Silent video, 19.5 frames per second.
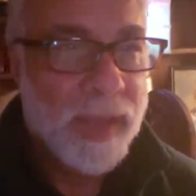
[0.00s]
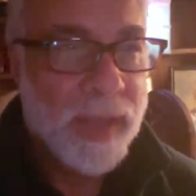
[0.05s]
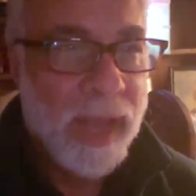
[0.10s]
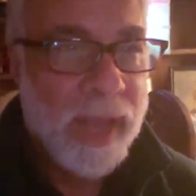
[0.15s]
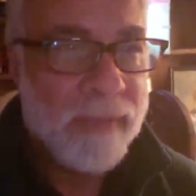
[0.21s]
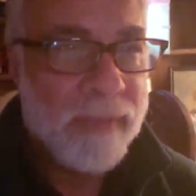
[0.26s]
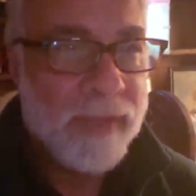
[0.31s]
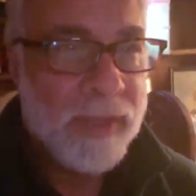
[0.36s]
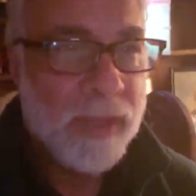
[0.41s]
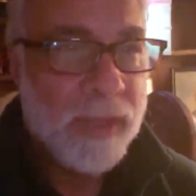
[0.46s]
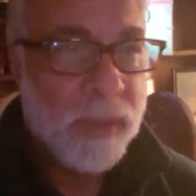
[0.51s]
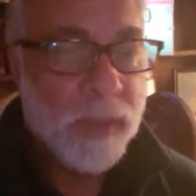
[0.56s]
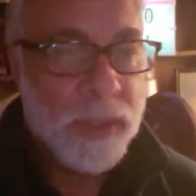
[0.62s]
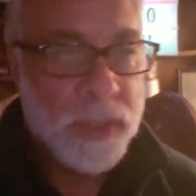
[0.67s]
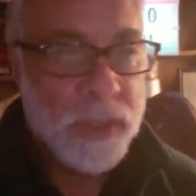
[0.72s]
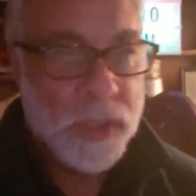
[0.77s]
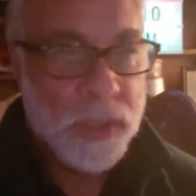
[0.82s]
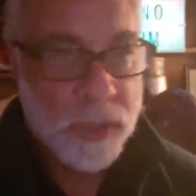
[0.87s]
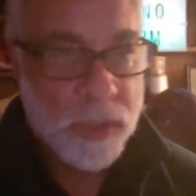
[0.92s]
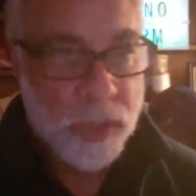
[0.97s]
Ivy
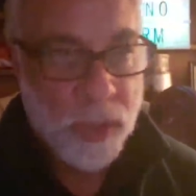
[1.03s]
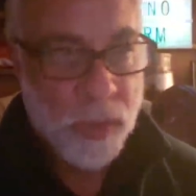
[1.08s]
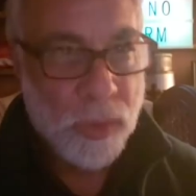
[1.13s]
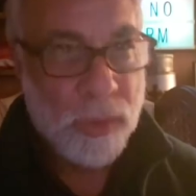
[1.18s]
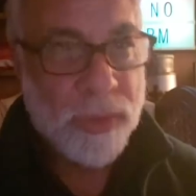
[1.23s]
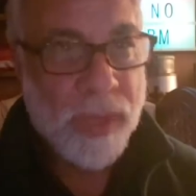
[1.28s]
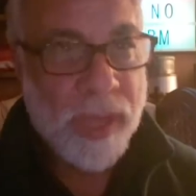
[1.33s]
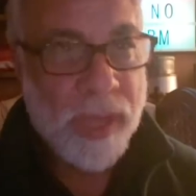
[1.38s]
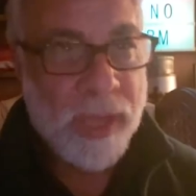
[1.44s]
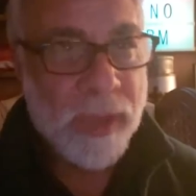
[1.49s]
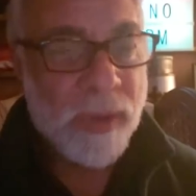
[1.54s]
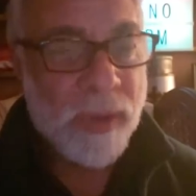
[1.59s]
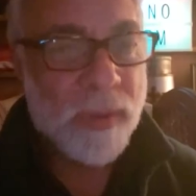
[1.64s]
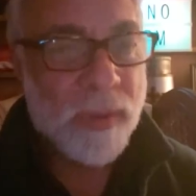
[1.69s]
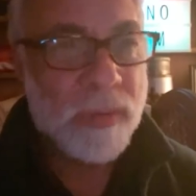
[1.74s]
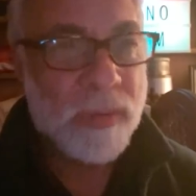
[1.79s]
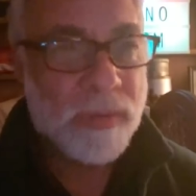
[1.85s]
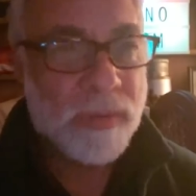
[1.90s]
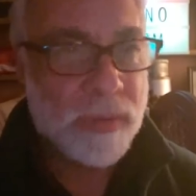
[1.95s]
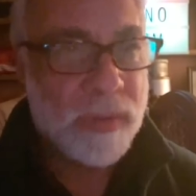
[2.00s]
Lewis, you're new. Thank you.
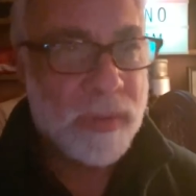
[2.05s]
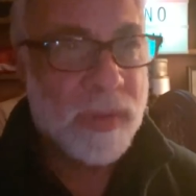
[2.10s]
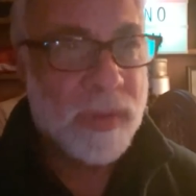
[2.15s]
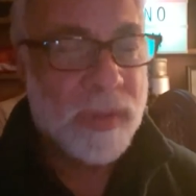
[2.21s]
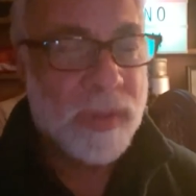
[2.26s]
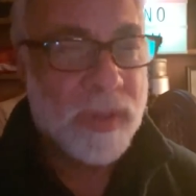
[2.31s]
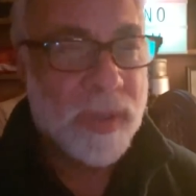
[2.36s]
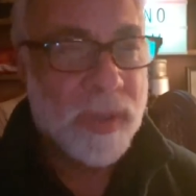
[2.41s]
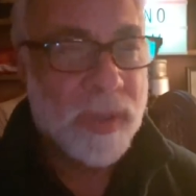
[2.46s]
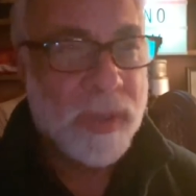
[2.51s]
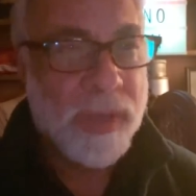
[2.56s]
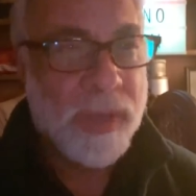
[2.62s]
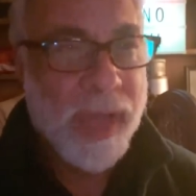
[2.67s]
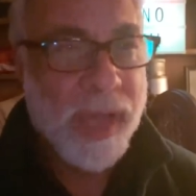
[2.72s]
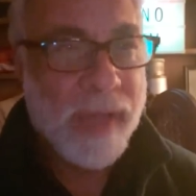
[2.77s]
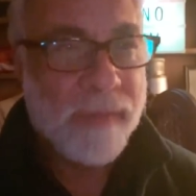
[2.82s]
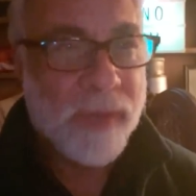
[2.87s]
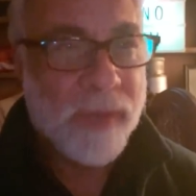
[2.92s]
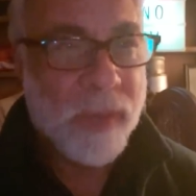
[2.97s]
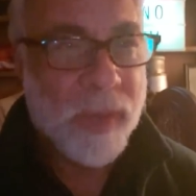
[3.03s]
Good to
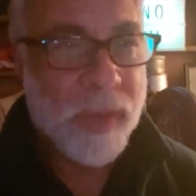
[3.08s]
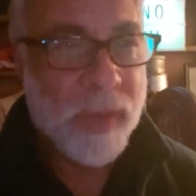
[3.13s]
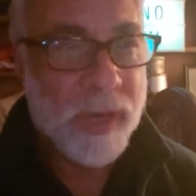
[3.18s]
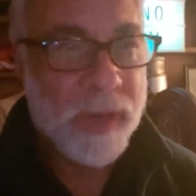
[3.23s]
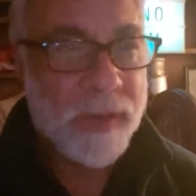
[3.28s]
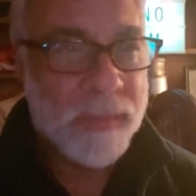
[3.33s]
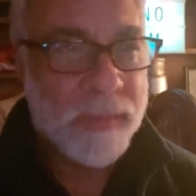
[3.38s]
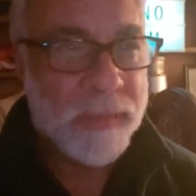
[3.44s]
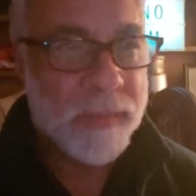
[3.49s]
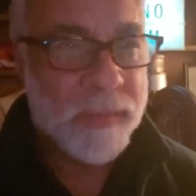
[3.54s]
have you here.